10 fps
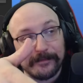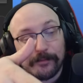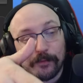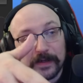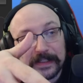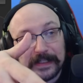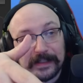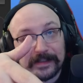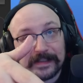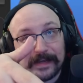
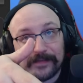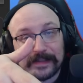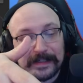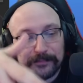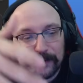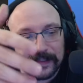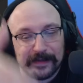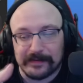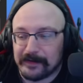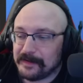fourteen, seventeen
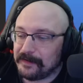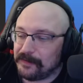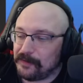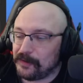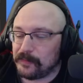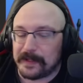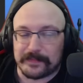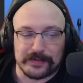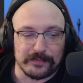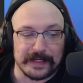percent all the way up
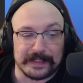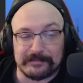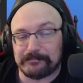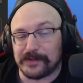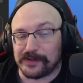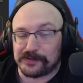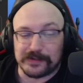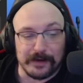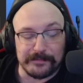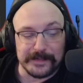to like a
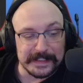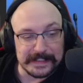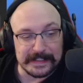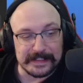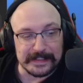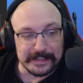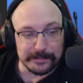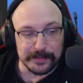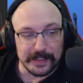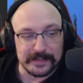comfy sixty
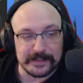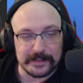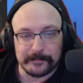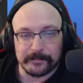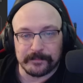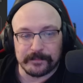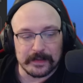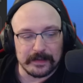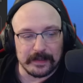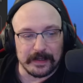plus.
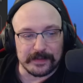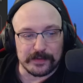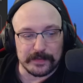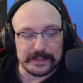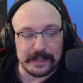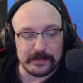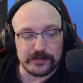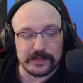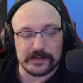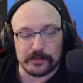Uh, so
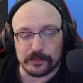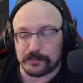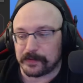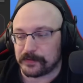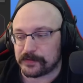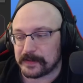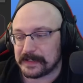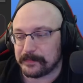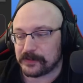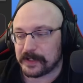intelligence or critical strike damage